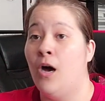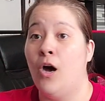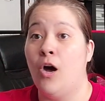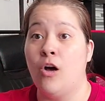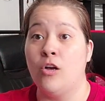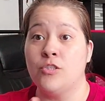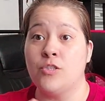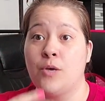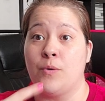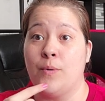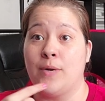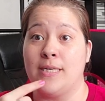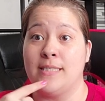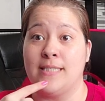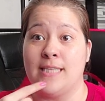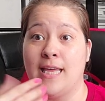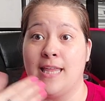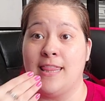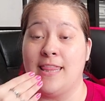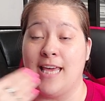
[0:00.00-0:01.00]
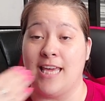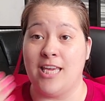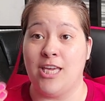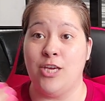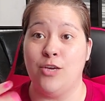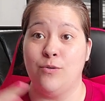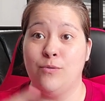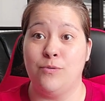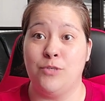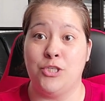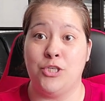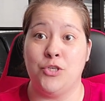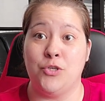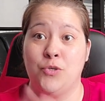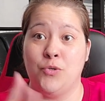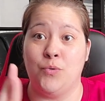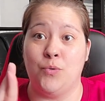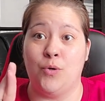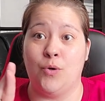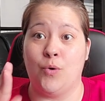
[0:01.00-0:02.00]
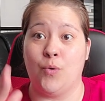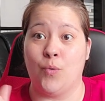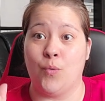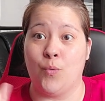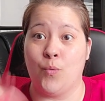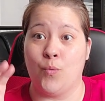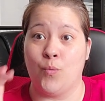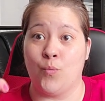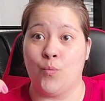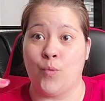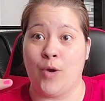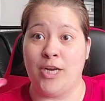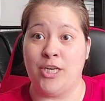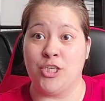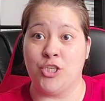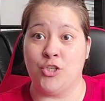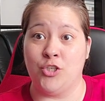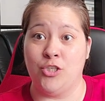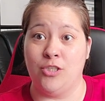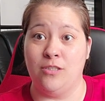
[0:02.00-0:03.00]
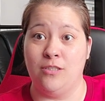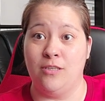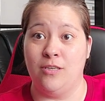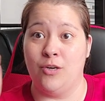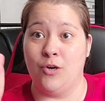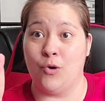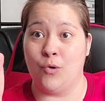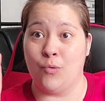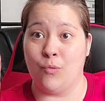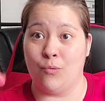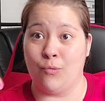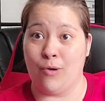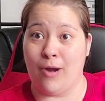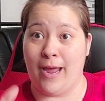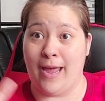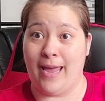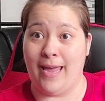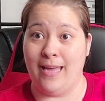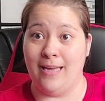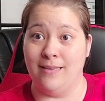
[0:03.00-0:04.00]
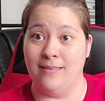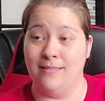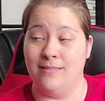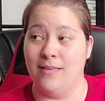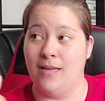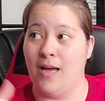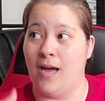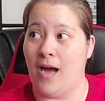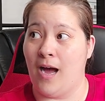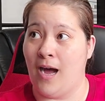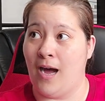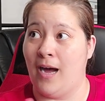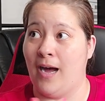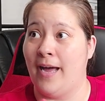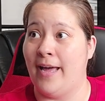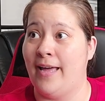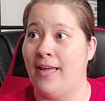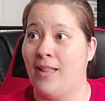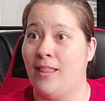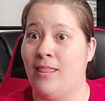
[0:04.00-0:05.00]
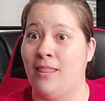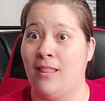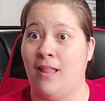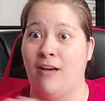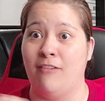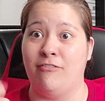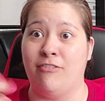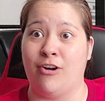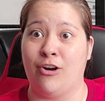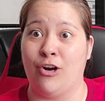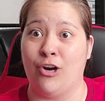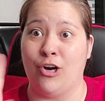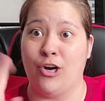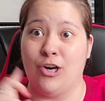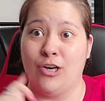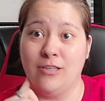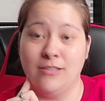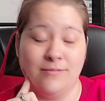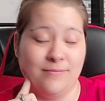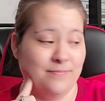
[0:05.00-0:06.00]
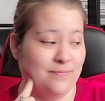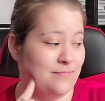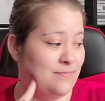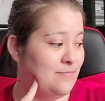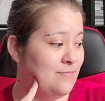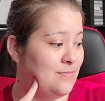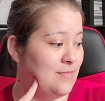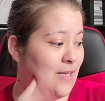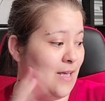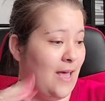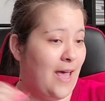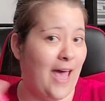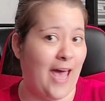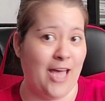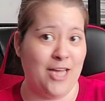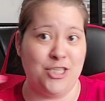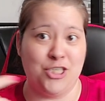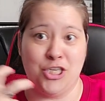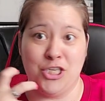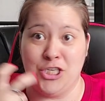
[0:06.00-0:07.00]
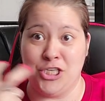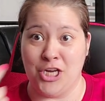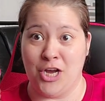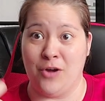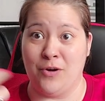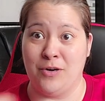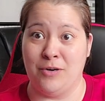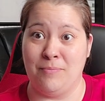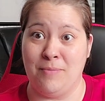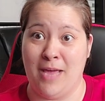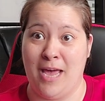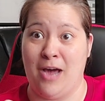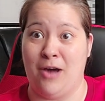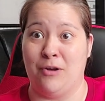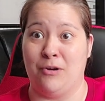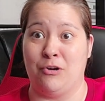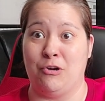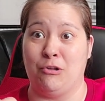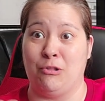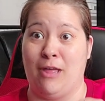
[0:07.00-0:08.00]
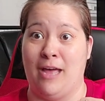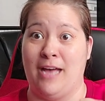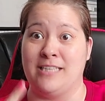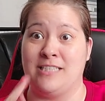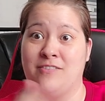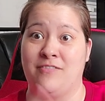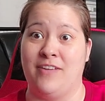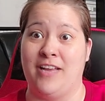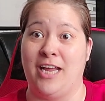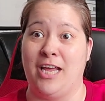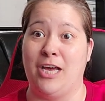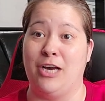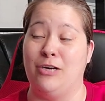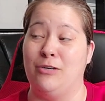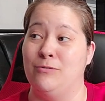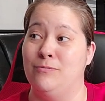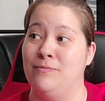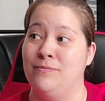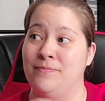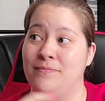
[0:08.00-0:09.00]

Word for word: Also, I want to say thank you to Rachel Bray. I love her and she shouted me out in her last video.